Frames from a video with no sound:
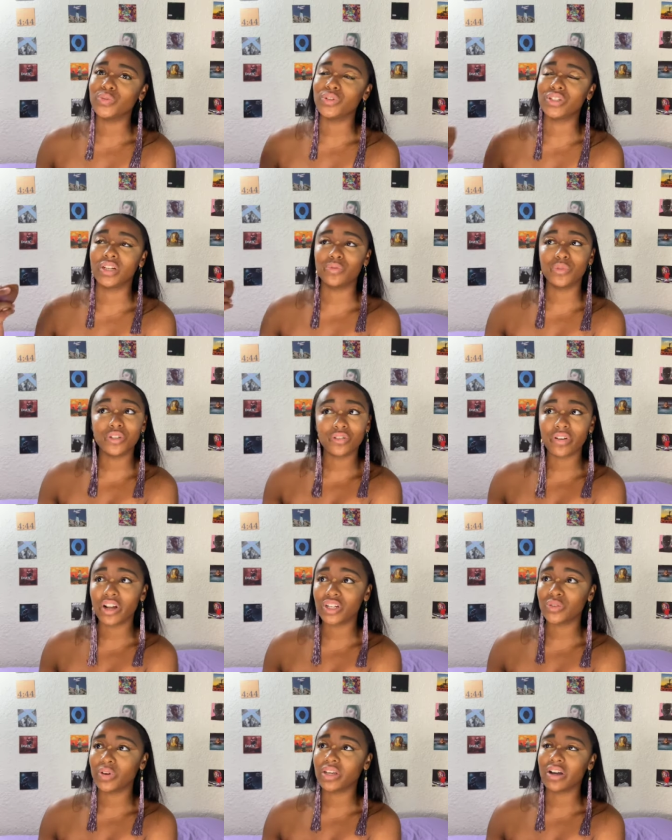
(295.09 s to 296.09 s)
which I will
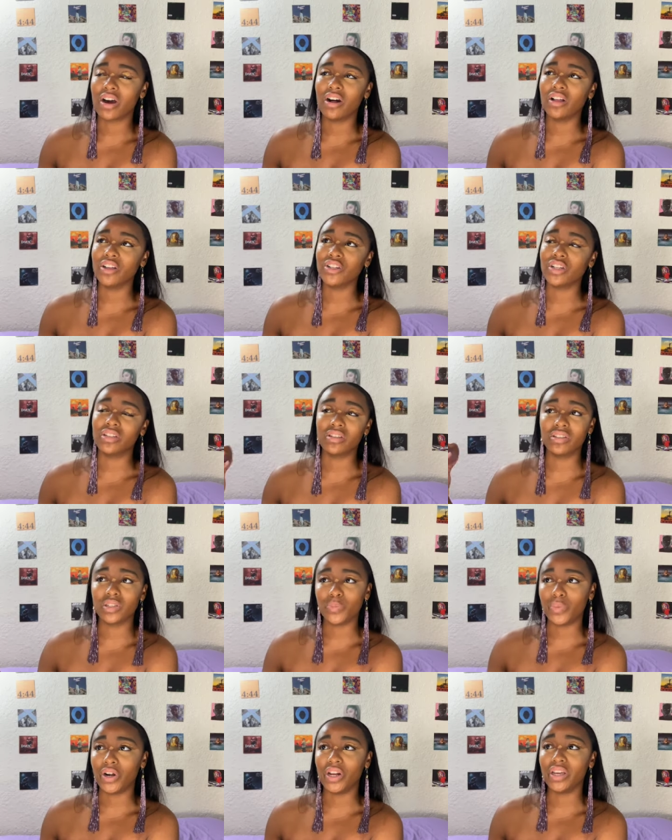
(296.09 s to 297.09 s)
graduate college in the
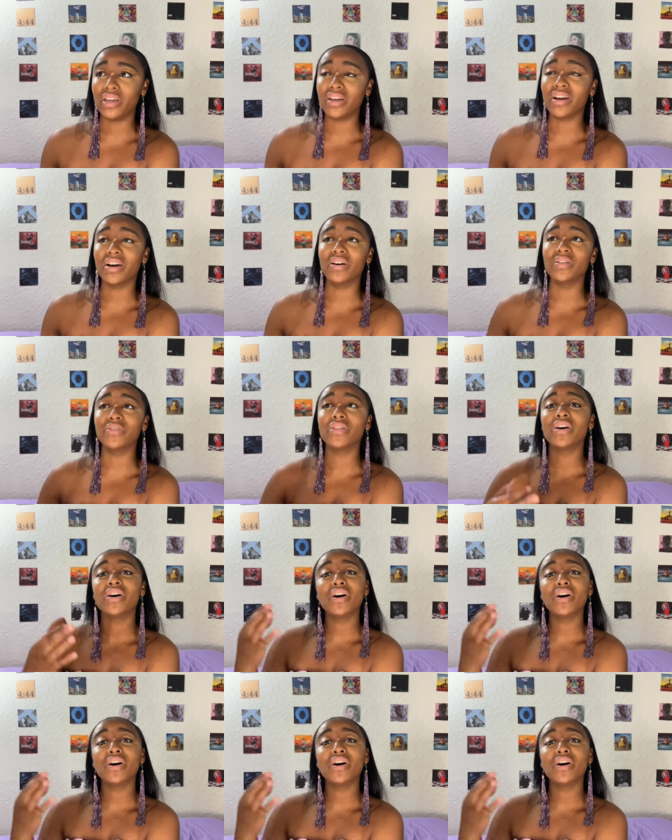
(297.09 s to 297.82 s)
spring of